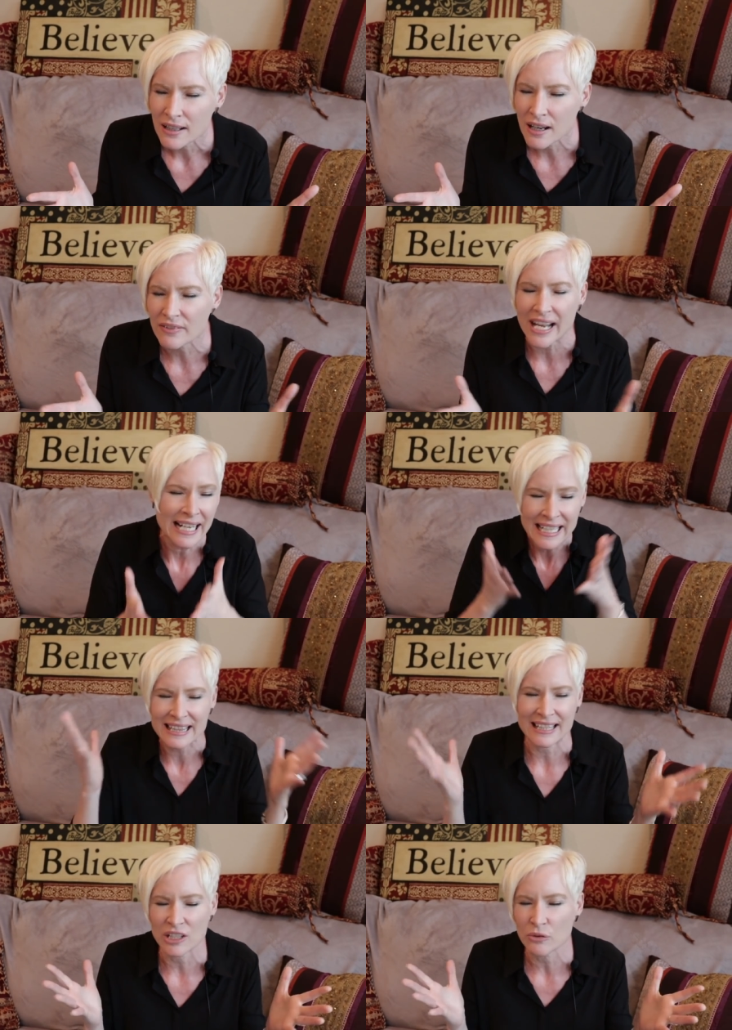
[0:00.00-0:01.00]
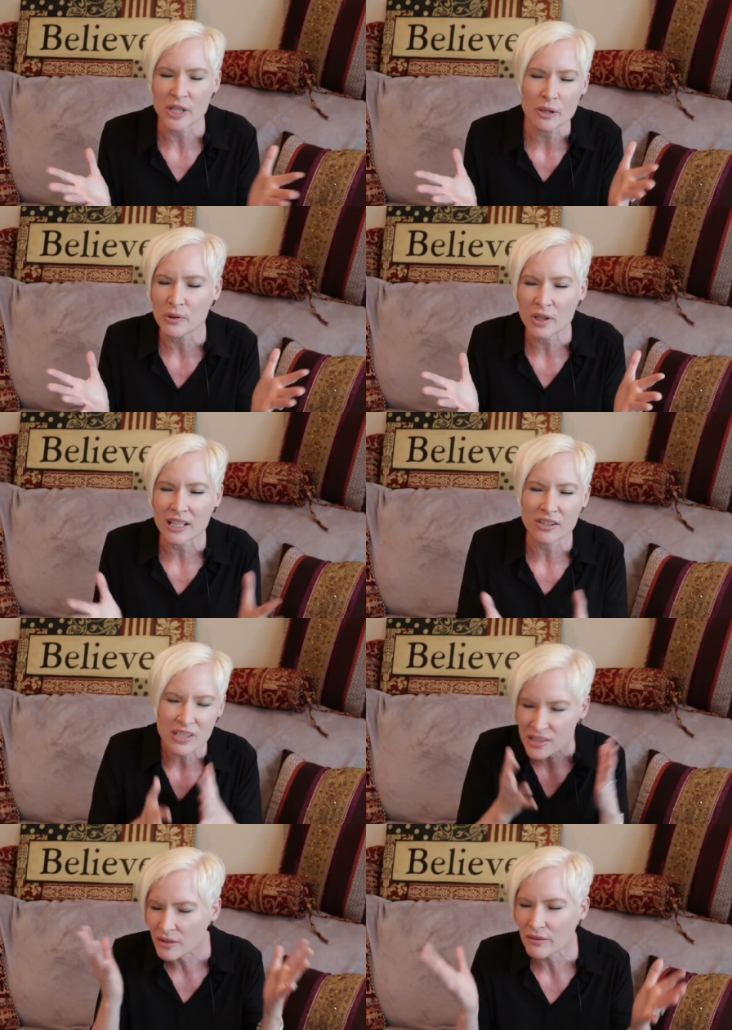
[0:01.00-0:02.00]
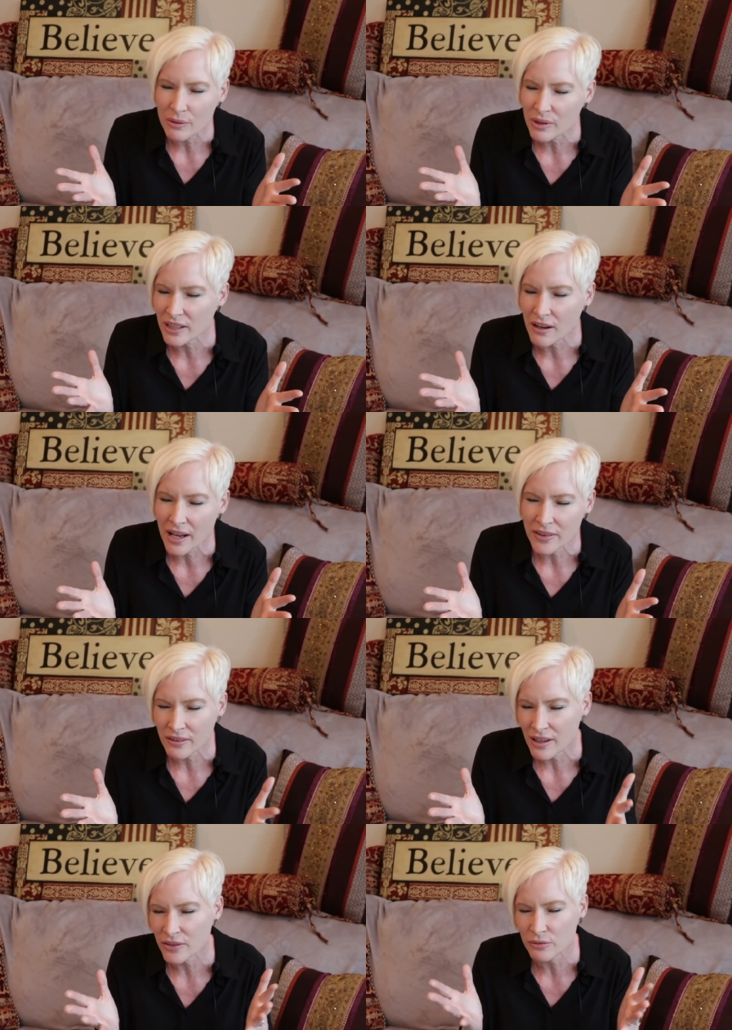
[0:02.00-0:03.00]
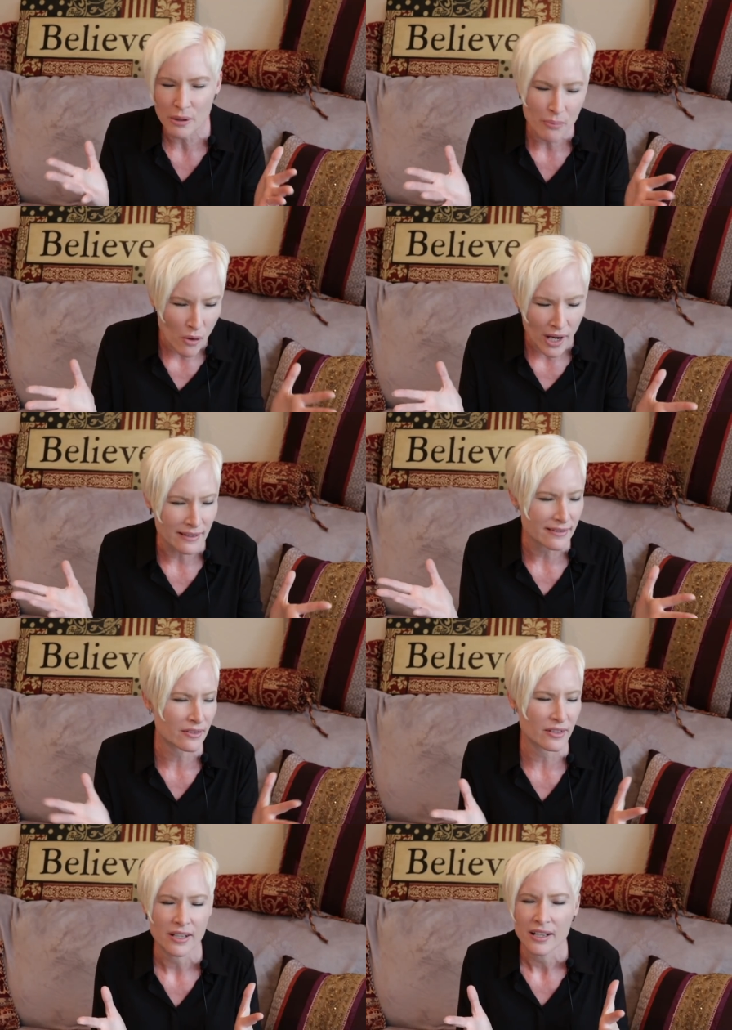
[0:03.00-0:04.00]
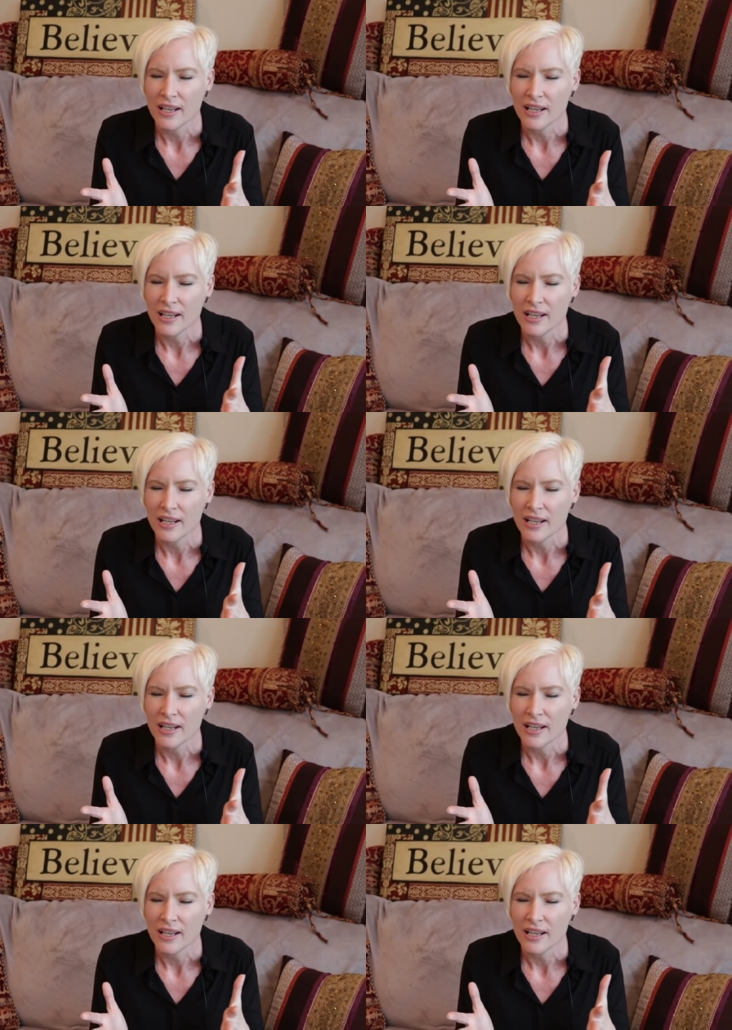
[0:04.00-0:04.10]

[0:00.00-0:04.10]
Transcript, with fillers: of anything. You read a book and you disagree with the author on three points, or,